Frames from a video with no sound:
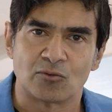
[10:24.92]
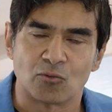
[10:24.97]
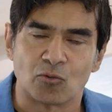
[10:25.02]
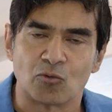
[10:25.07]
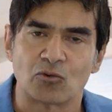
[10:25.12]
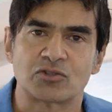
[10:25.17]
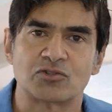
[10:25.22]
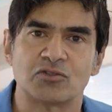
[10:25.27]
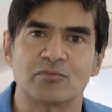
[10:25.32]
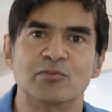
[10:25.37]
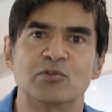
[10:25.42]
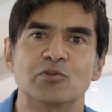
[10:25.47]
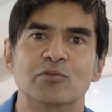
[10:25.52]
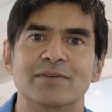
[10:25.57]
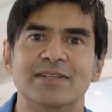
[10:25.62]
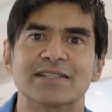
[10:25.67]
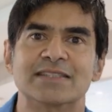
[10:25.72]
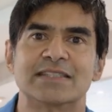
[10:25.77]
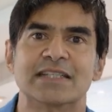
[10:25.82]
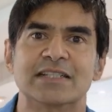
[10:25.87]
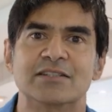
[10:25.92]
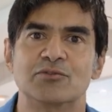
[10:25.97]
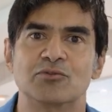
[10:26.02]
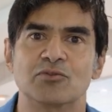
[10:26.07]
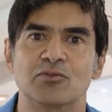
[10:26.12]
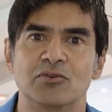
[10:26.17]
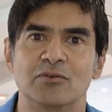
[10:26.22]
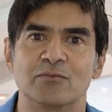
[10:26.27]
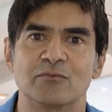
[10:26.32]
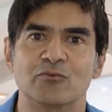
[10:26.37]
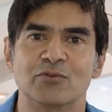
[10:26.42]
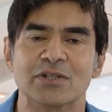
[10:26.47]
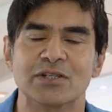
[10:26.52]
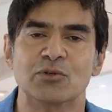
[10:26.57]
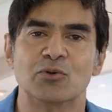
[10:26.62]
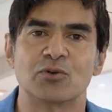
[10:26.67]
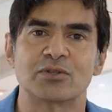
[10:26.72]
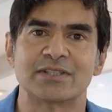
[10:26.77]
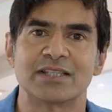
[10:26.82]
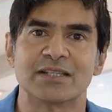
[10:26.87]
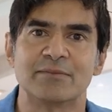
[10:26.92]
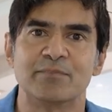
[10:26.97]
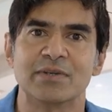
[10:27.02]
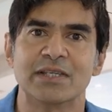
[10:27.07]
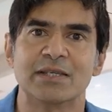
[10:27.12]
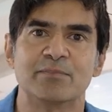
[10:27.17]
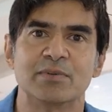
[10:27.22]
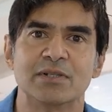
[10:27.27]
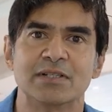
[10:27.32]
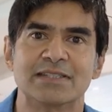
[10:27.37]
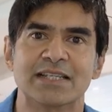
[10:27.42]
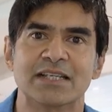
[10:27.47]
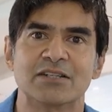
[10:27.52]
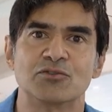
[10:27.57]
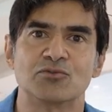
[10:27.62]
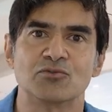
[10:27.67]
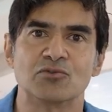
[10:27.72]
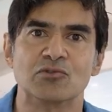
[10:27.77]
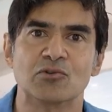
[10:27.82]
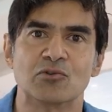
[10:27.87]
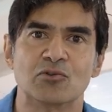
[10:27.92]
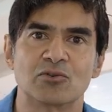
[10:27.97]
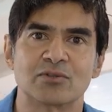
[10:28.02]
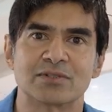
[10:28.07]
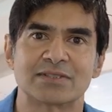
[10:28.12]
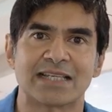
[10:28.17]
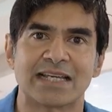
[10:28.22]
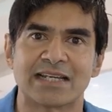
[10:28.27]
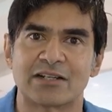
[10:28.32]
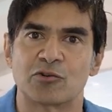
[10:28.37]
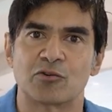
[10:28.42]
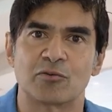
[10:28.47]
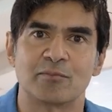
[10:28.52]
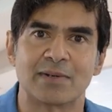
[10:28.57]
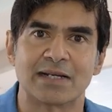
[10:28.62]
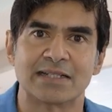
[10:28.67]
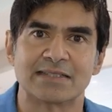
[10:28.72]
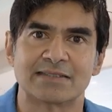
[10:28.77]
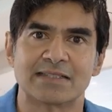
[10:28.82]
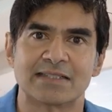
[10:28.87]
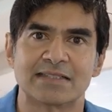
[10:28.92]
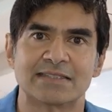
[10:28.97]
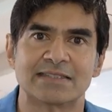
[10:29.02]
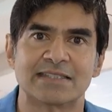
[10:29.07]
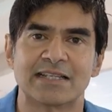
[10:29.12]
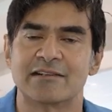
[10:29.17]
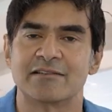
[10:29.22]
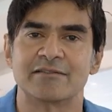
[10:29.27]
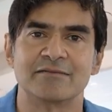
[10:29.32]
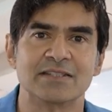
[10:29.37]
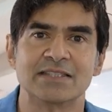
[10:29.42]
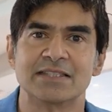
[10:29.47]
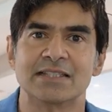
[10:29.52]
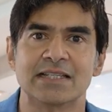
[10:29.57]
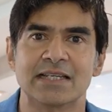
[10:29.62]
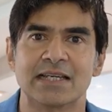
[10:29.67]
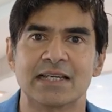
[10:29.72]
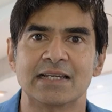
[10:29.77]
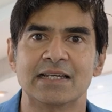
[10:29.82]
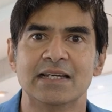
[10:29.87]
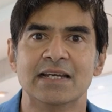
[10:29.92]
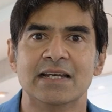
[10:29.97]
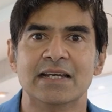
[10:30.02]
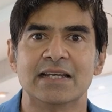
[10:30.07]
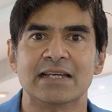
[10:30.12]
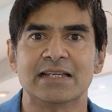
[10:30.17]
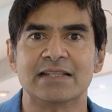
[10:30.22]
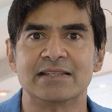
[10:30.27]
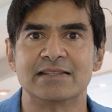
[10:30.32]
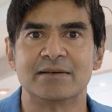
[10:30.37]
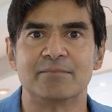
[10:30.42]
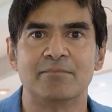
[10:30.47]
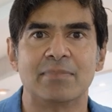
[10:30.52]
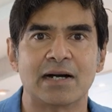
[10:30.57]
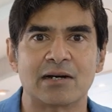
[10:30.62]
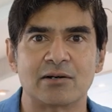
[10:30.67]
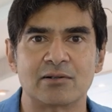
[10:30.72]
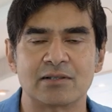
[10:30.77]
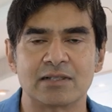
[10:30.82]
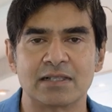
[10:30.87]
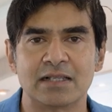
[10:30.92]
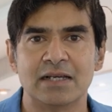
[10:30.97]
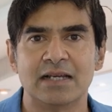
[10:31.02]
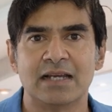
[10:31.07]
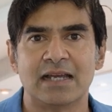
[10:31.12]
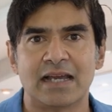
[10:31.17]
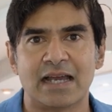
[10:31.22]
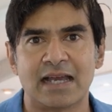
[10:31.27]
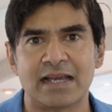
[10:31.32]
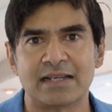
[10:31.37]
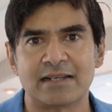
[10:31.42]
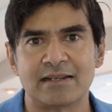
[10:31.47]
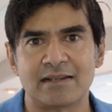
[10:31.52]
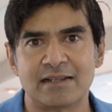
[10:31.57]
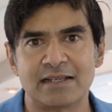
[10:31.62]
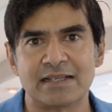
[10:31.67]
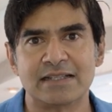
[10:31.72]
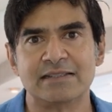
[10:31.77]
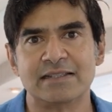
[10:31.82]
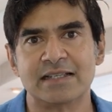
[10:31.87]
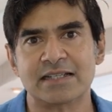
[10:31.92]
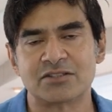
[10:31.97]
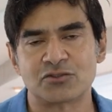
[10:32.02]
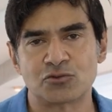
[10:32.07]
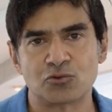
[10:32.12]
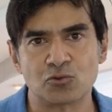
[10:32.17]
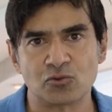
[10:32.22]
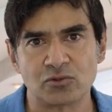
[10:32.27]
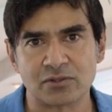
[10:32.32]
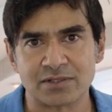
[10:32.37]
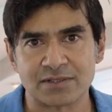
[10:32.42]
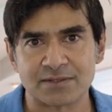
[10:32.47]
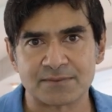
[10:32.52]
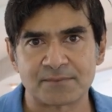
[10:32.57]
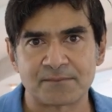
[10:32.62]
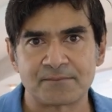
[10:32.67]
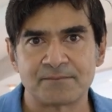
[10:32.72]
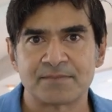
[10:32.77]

brewery syndrome, we note that people tend to grow Saccharomyces cerevisiae in the bowel and in their stools.